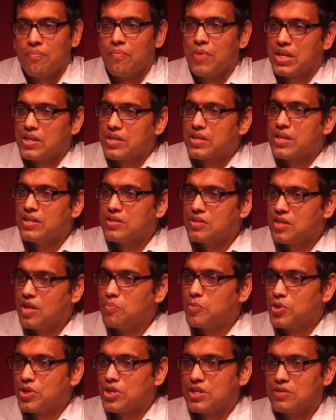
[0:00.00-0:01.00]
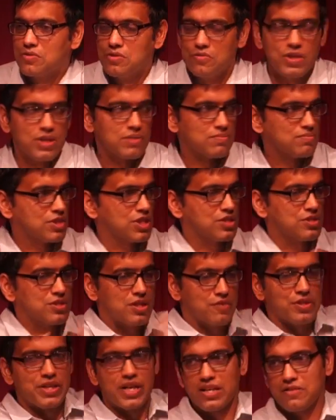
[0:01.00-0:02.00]
By the 10th computers, we were
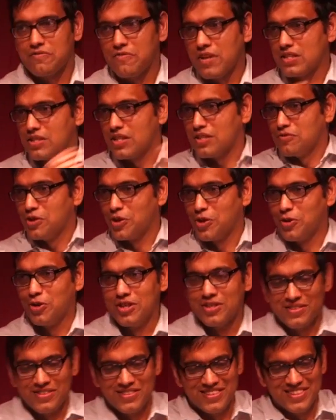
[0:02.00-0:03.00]
just giving as fast as we could.